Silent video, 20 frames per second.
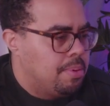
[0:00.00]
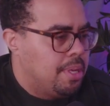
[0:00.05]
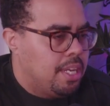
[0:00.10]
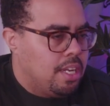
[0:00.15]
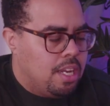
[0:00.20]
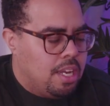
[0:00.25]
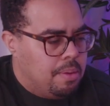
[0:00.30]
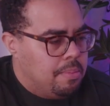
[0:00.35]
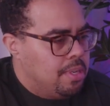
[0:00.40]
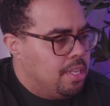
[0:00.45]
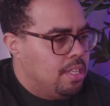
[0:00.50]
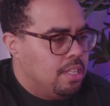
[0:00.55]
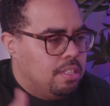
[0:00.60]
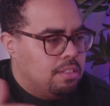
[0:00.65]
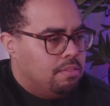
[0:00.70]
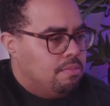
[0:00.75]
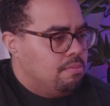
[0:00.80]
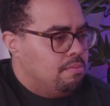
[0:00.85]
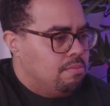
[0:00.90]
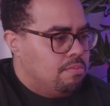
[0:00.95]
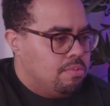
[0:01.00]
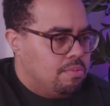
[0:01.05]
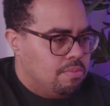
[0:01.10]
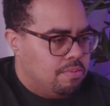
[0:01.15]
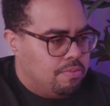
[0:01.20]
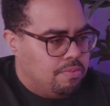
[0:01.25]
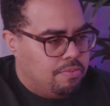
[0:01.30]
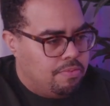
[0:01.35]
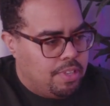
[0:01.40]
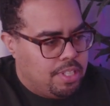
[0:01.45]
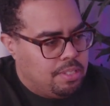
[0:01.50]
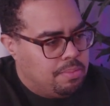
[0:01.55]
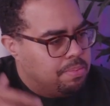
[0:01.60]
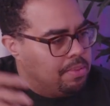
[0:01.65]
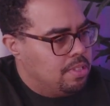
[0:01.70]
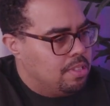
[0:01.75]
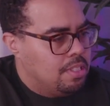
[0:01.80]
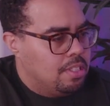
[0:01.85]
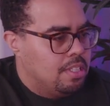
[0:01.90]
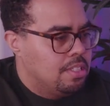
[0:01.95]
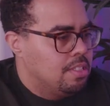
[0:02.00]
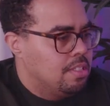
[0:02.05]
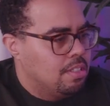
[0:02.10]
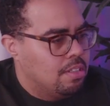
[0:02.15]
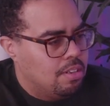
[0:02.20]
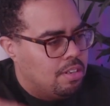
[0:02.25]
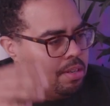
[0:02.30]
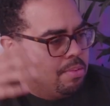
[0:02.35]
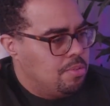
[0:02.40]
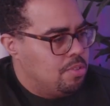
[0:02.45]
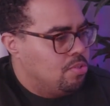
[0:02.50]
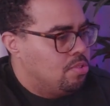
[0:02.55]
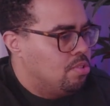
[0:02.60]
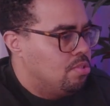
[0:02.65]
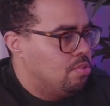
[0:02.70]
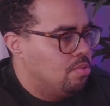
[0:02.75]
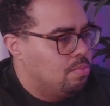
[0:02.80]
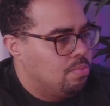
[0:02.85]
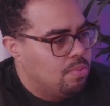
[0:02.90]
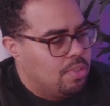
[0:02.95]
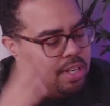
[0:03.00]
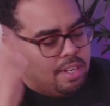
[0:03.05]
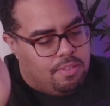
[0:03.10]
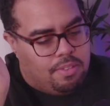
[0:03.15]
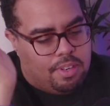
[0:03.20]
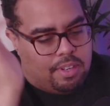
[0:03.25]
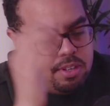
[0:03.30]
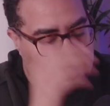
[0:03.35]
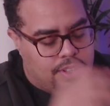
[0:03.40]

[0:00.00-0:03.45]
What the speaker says: Alex Payne Comedy, Facebook, Instagram, YouTube, whatever.